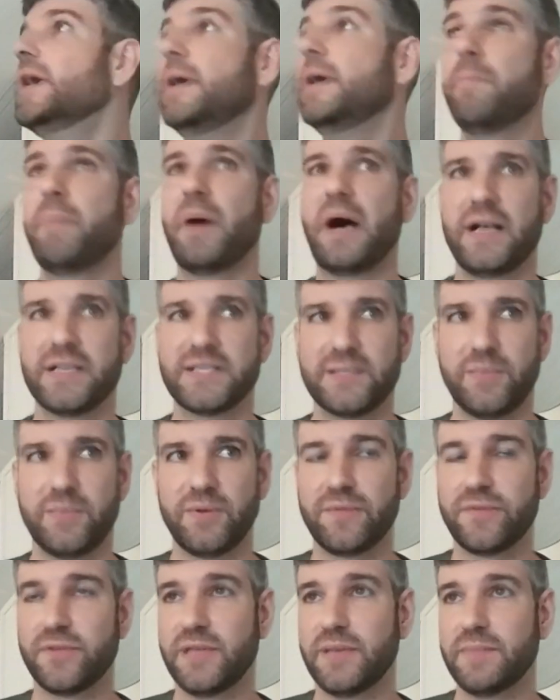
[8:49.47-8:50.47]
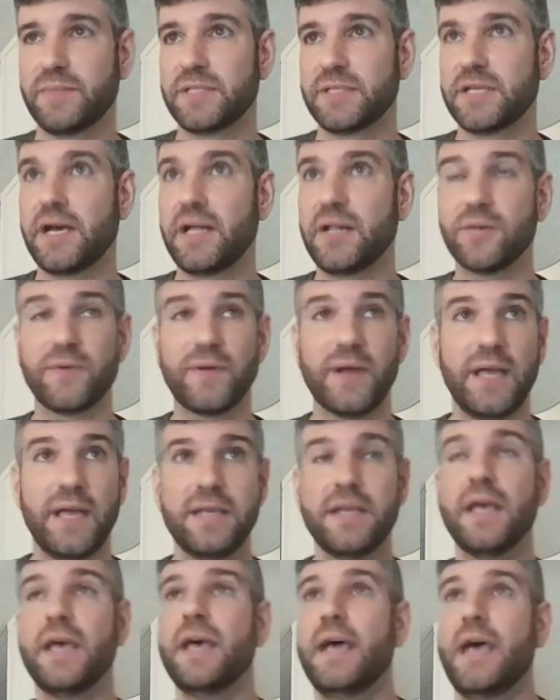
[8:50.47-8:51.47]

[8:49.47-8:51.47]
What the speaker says: impossible for them to tolerate.